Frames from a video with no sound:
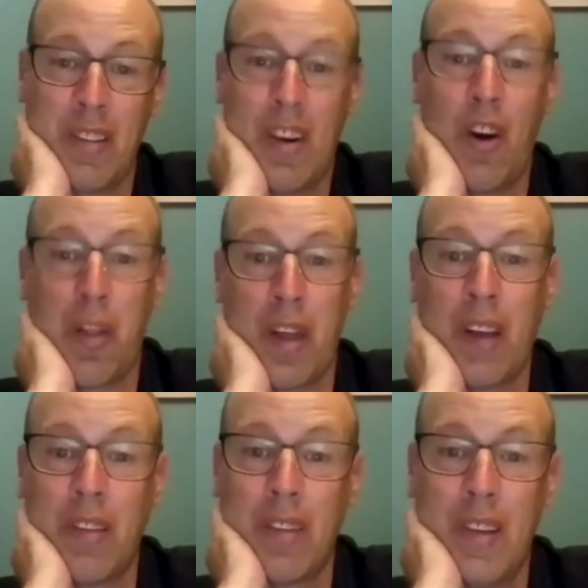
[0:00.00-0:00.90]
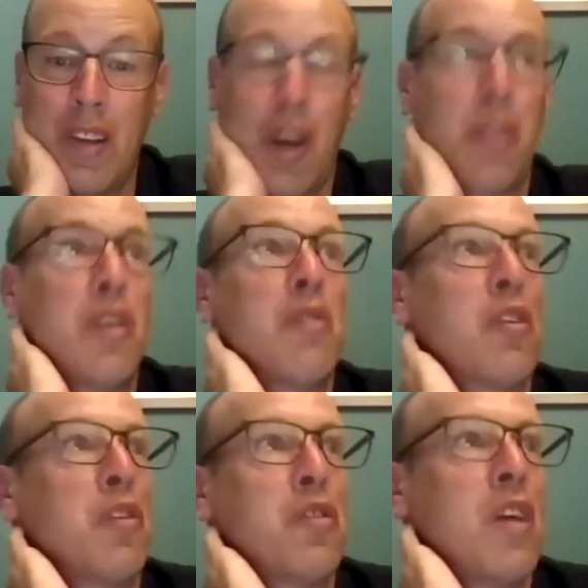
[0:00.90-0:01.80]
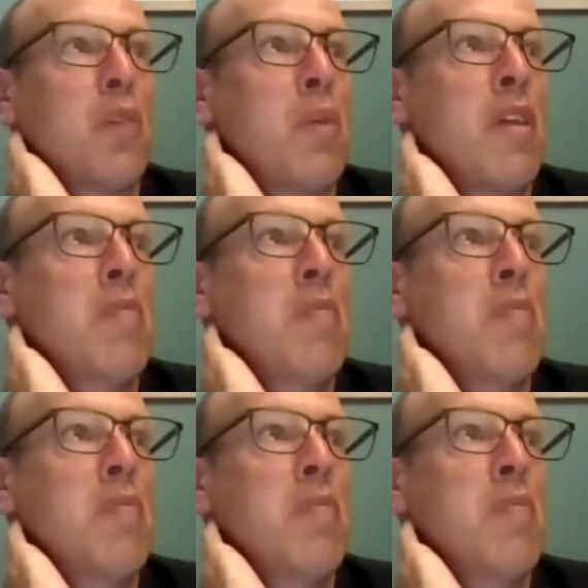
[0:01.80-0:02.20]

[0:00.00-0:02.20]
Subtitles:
I think you've got to stick with him,